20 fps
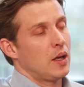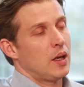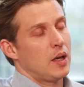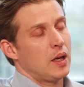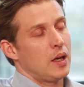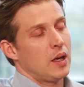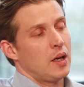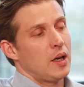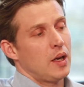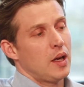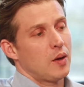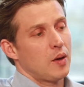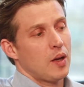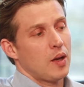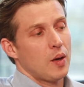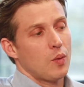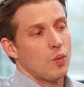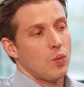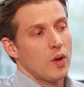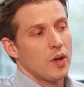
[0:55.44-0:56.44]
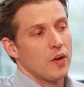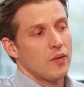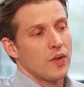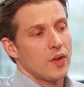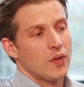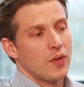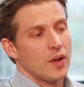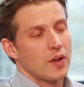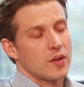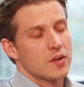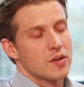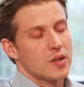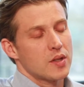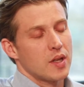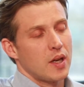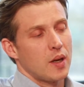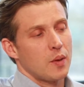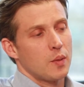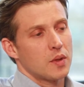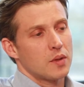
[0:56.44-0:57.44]
And one of the things
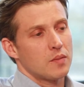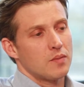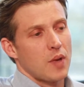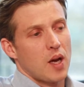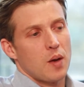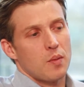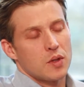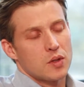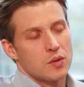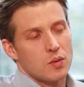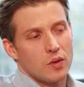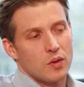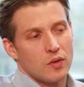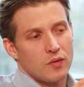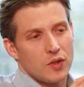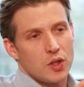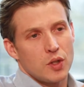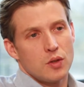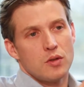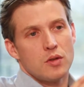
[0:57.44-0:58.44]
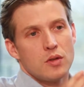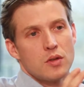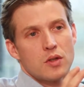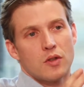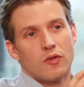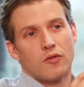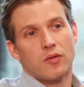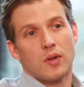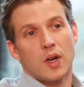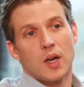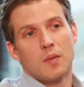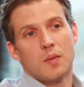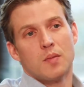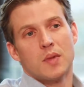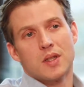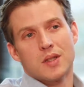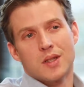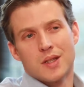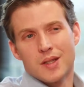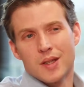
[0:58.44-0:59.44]
that I would sort of use to frame
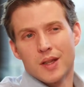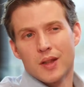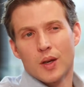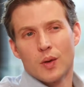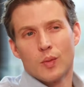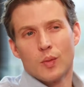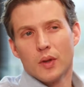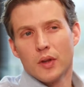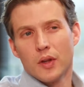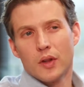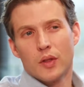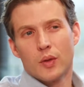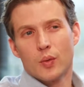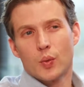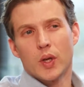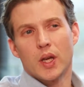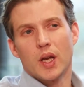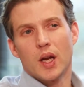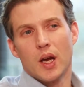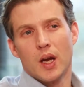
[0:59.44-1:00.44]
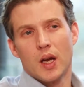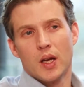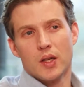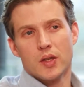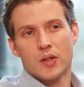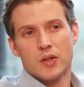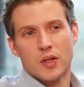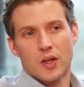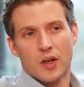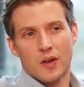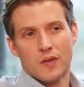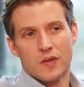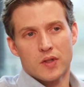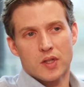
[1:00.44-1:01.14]
this is that there are really three kinds of